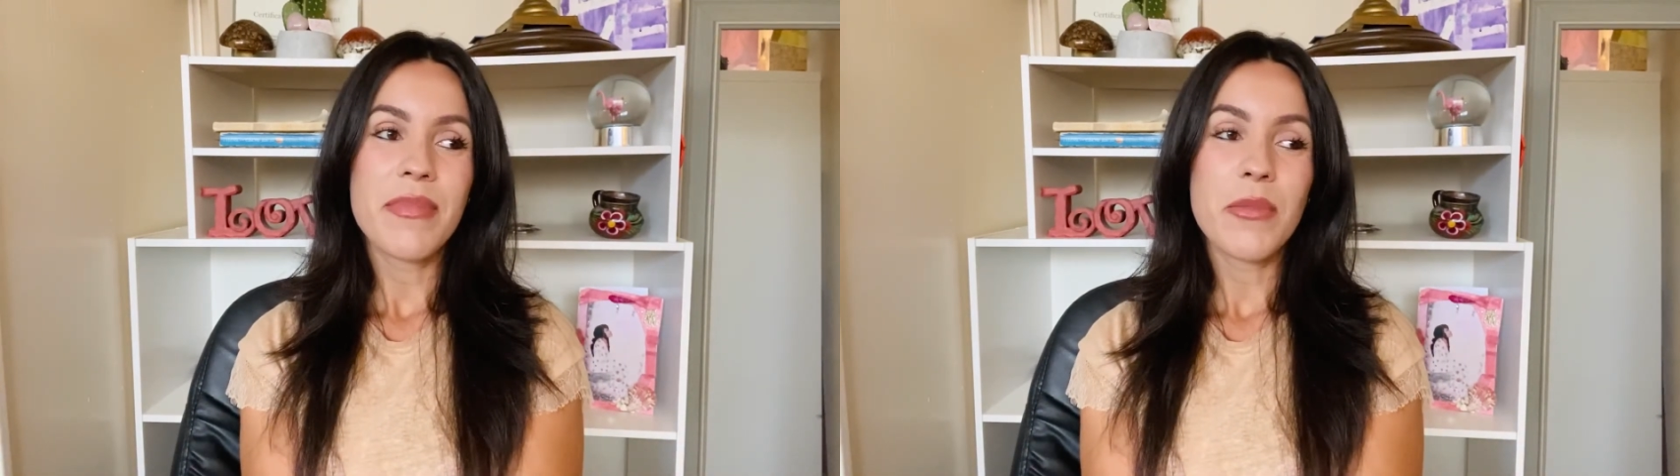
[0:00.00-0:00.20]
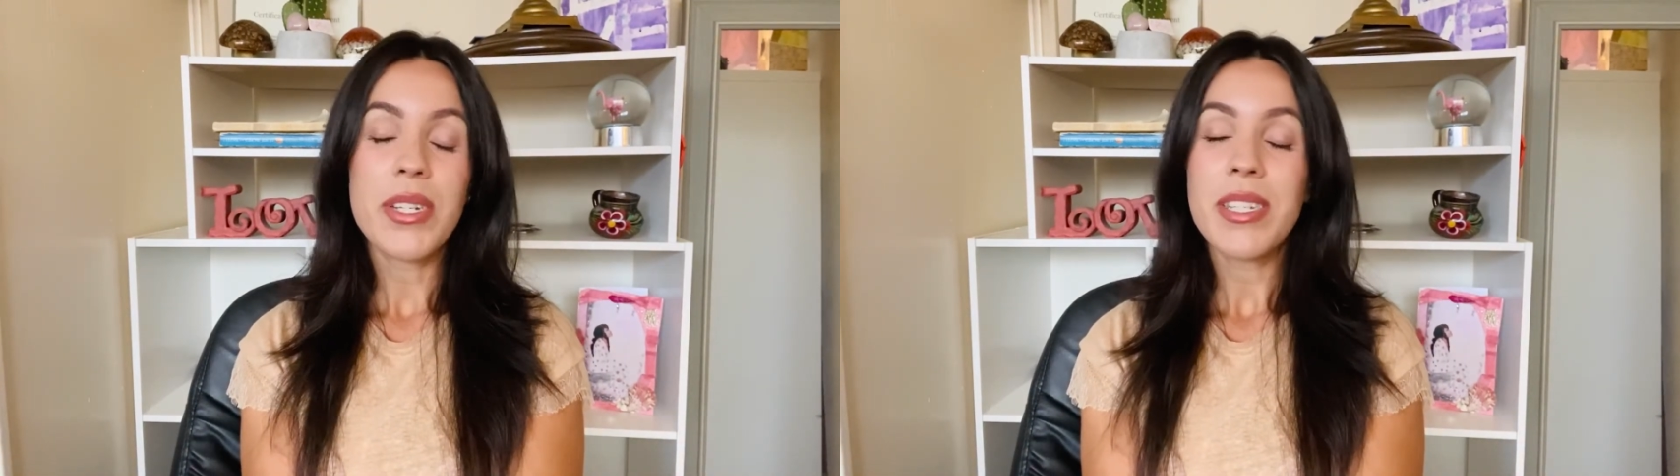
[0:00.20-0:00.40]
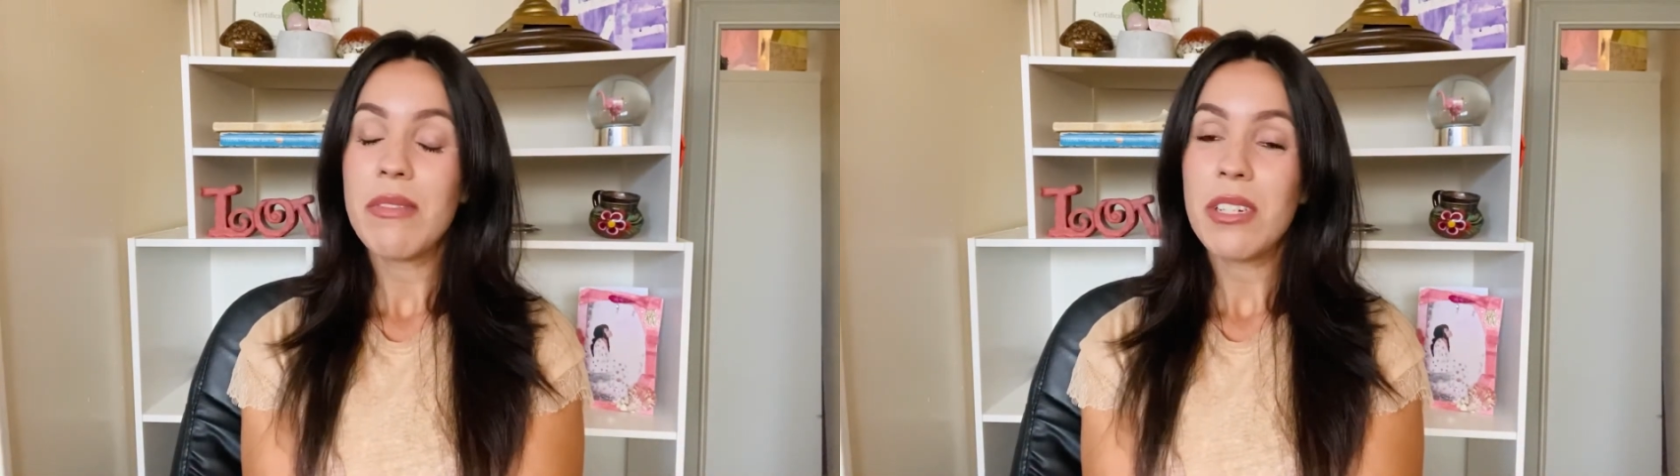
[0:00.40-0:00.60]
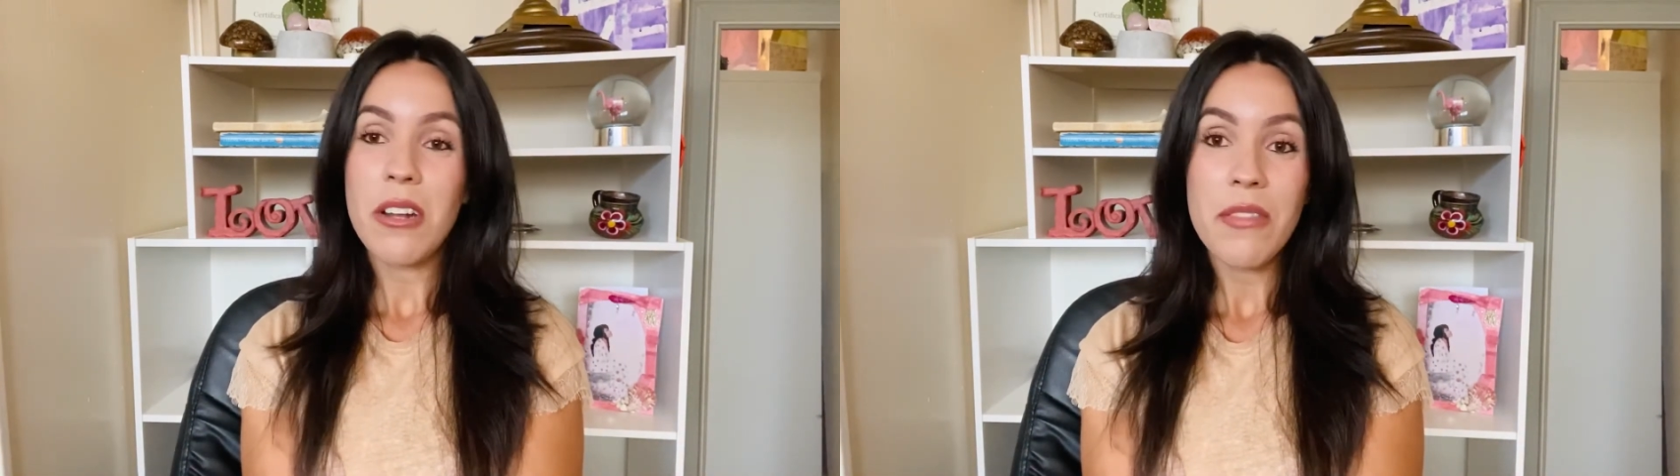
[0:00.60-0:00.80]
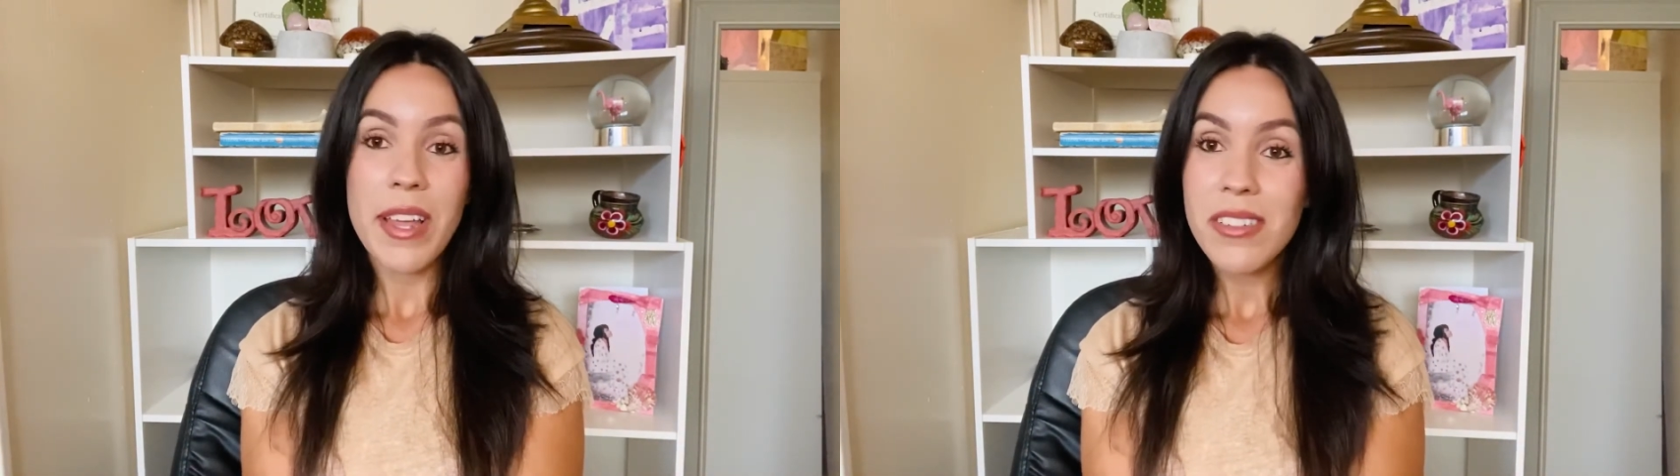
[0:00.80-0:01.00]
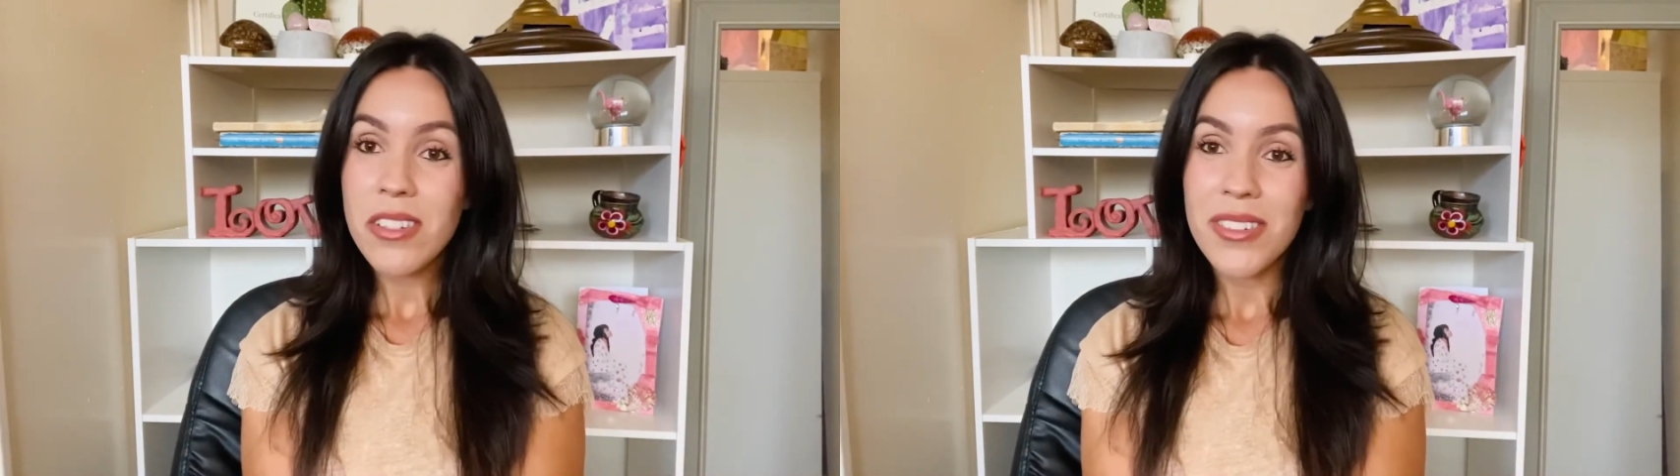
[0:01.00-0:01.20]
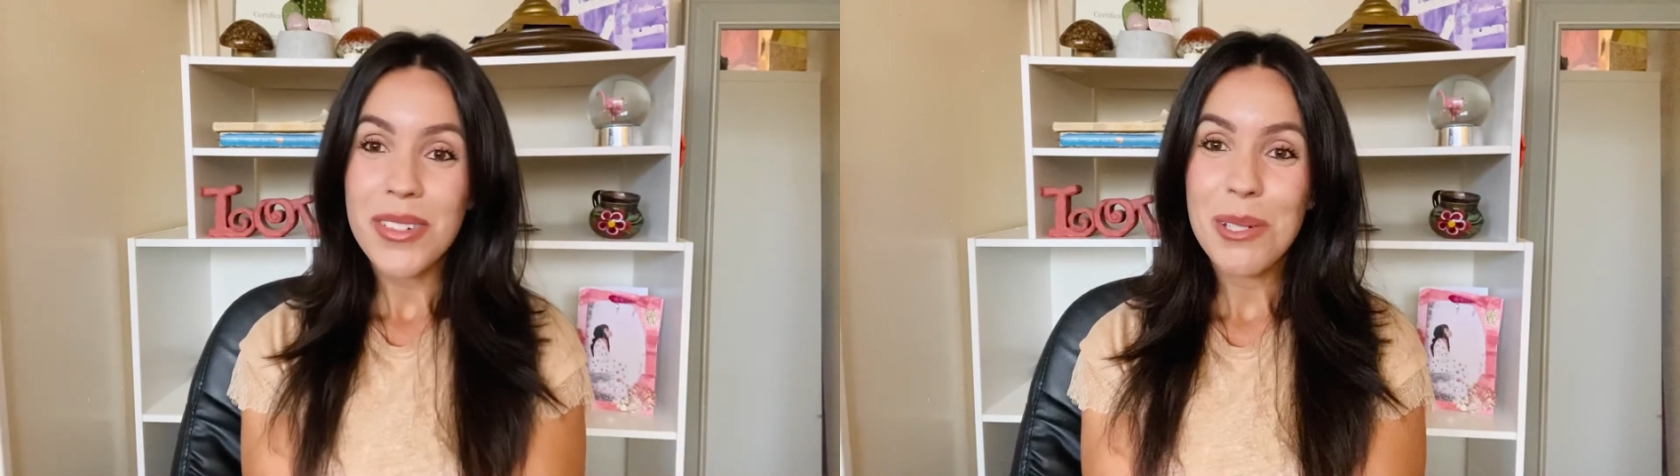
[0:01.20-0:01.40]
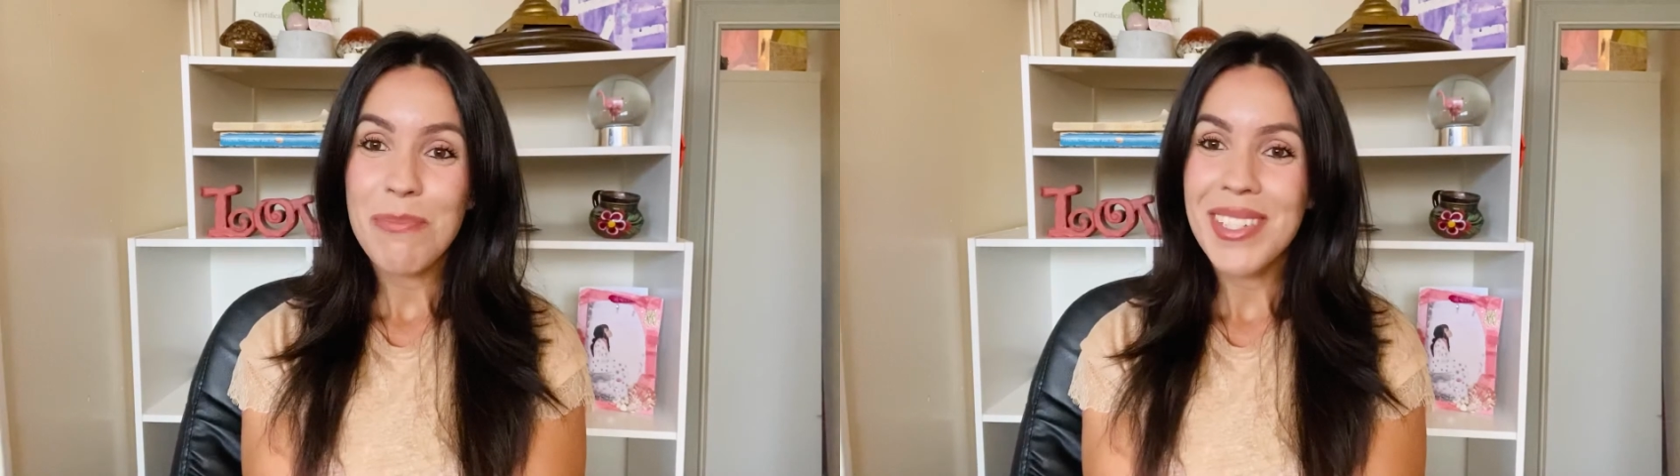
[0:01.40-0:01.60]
received a lot of answers